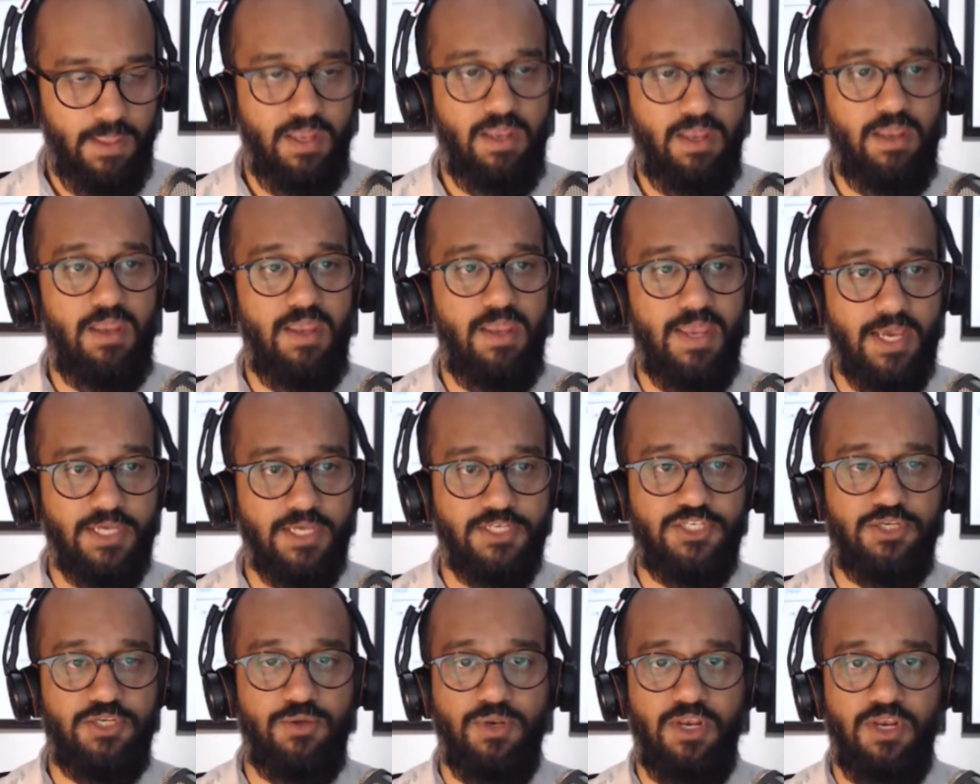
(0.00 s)

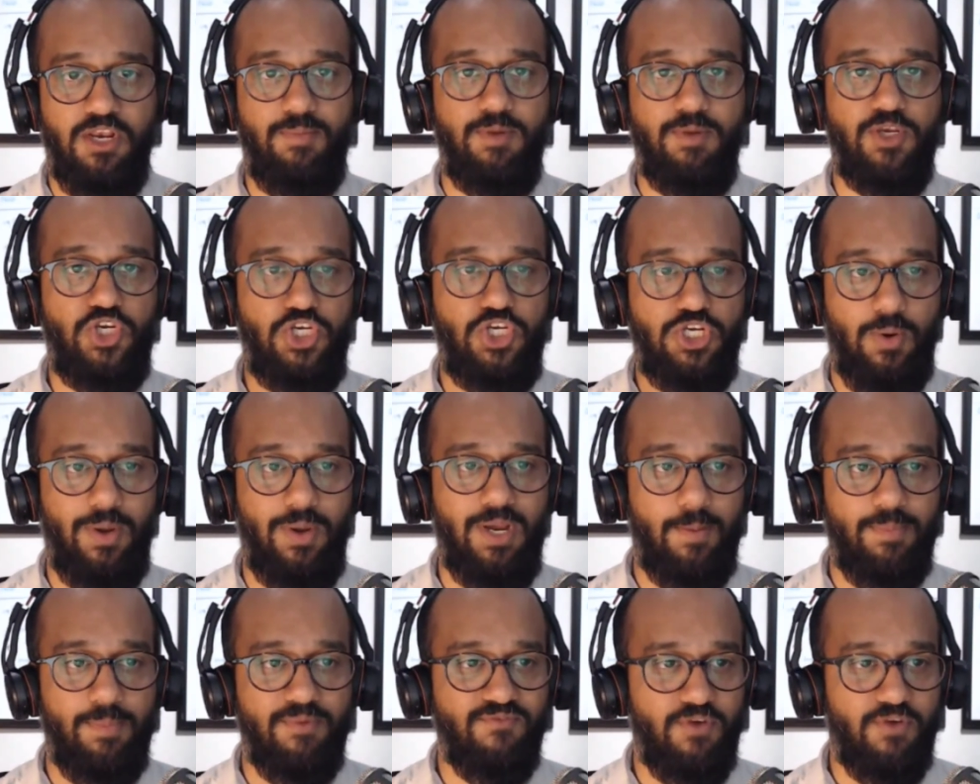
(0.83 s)
Yes, you need to be showing
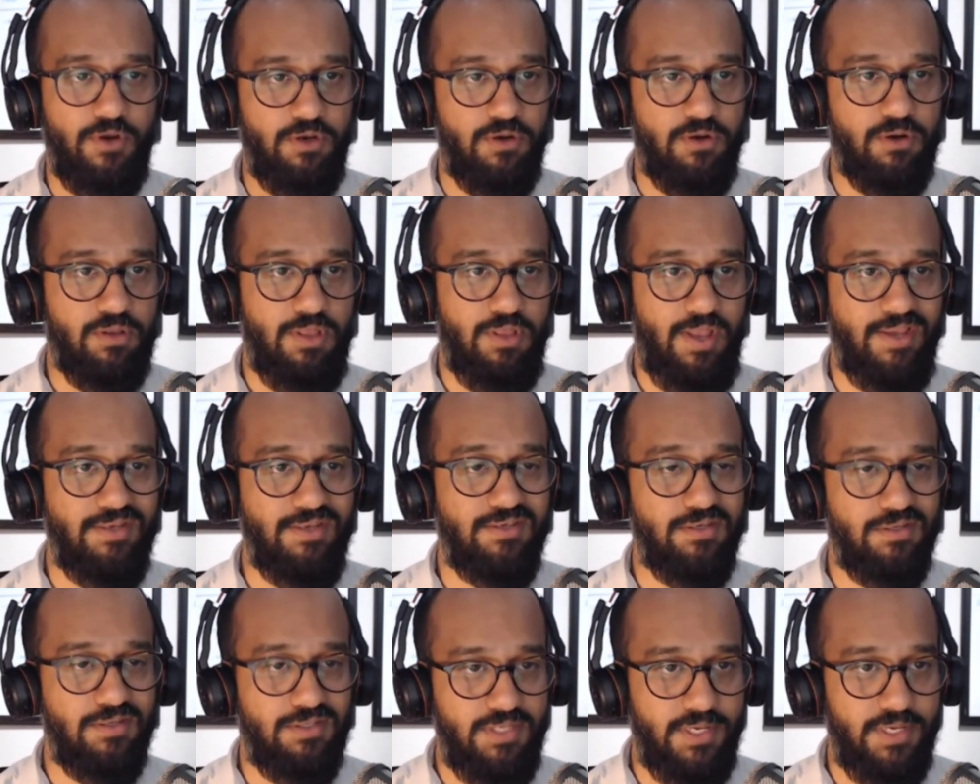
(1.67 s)
up in front of your
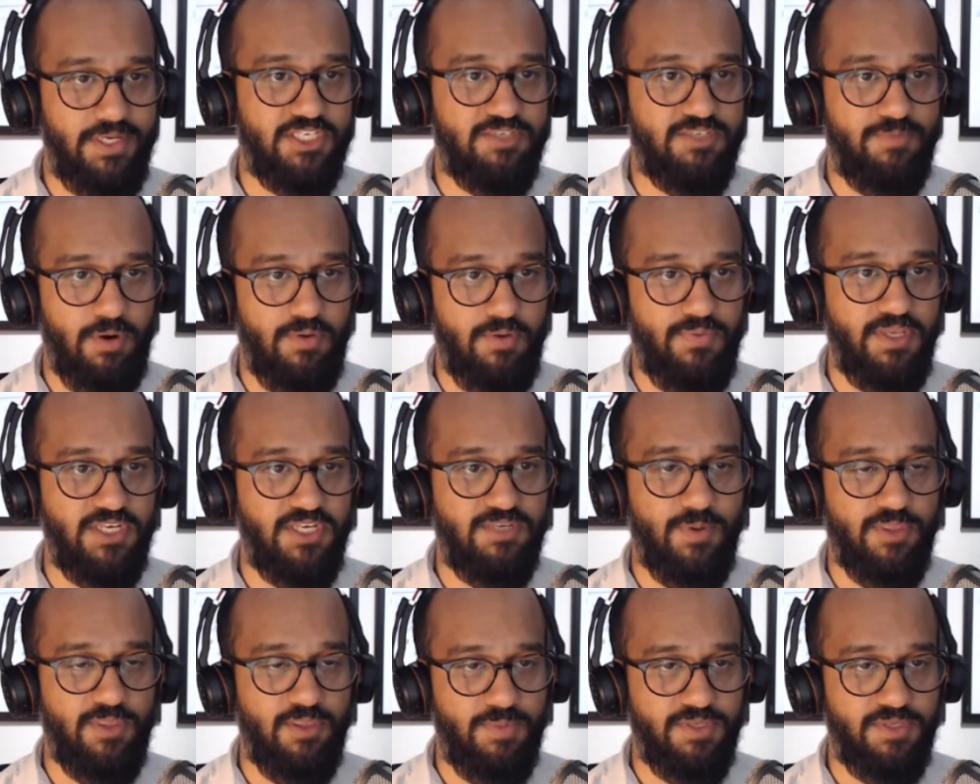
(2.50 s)
clients and saying smart things
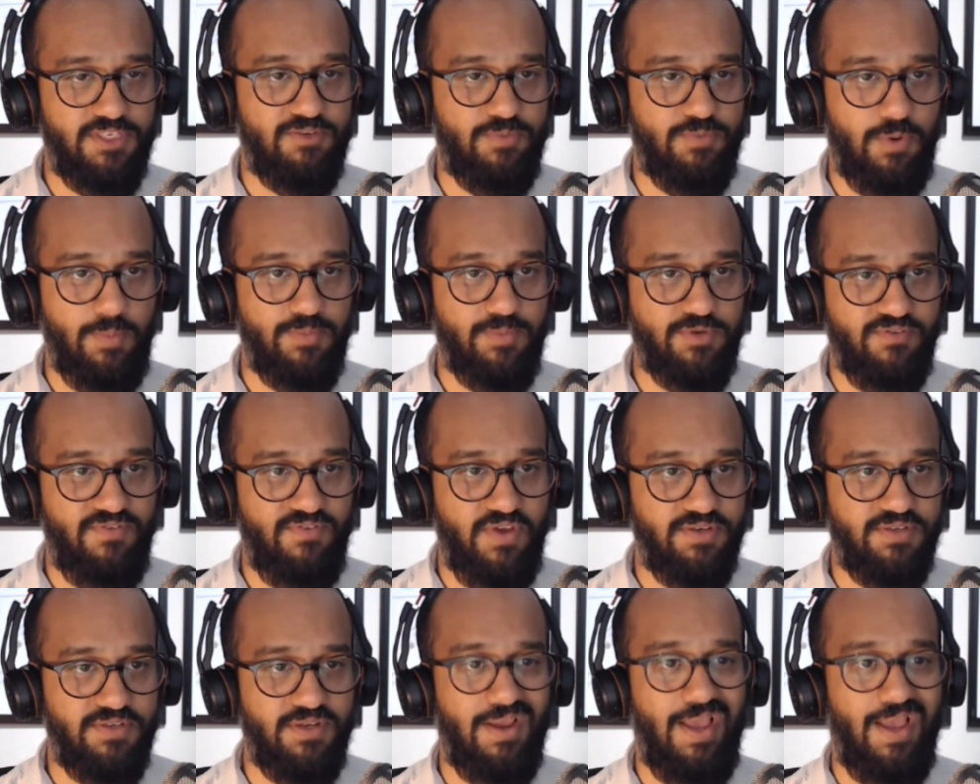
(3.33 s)
about the business problems they're
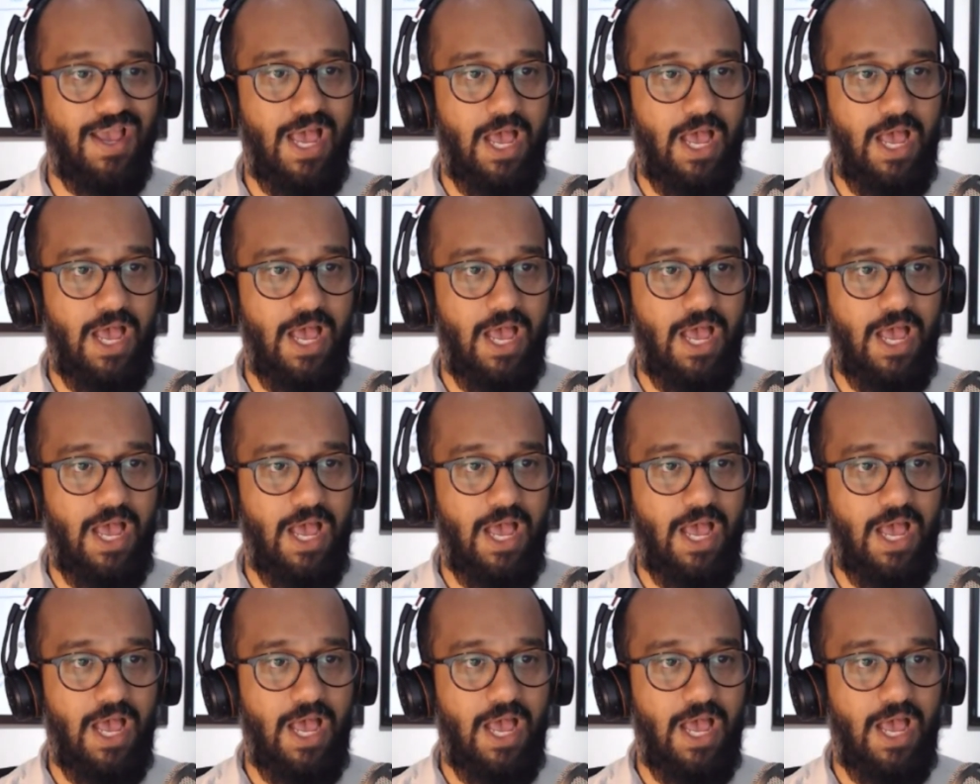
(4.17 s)
facing.